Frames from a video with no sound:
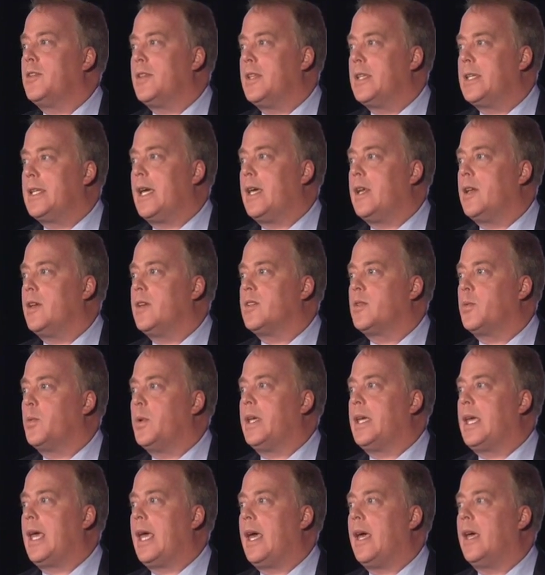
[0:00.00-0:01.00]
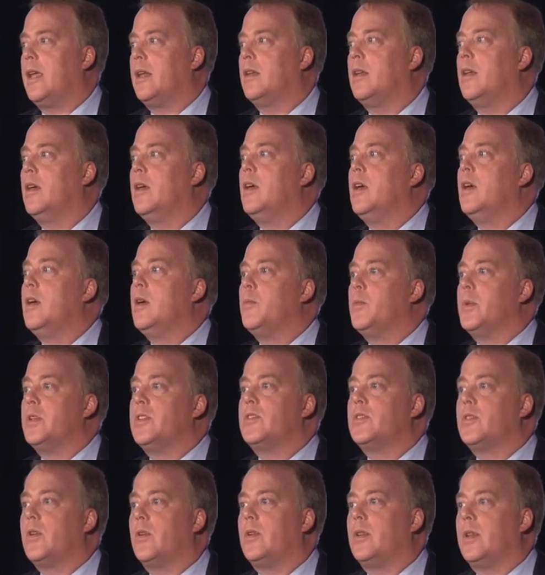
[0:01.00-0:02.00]
of the data as we can, but
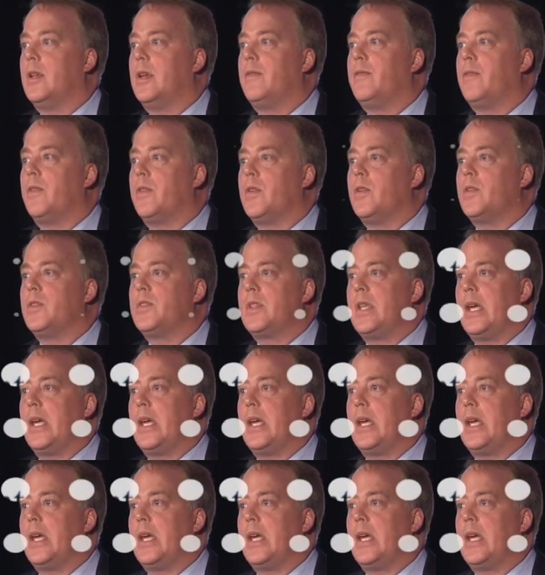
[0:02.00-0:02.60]
certainly for those